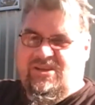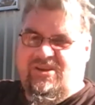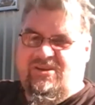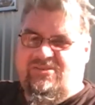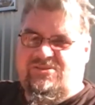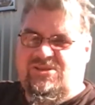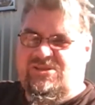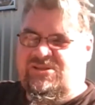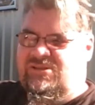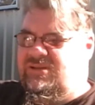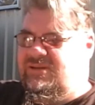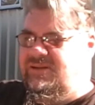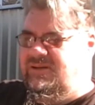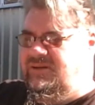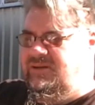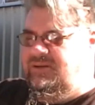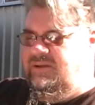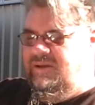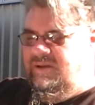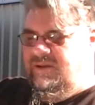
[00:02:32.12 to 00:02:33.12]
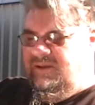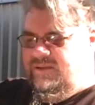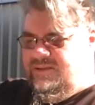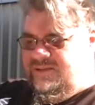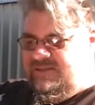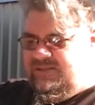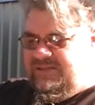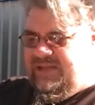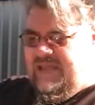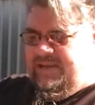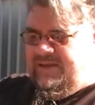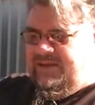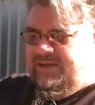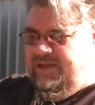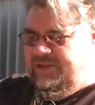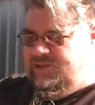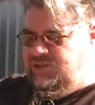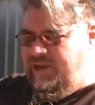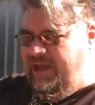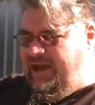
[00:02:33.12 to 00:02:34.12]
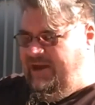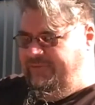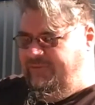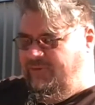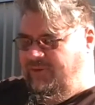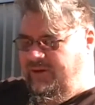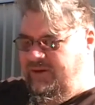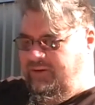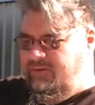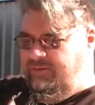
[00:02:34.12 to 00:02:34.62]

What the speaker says: just standard kitchen alfoil.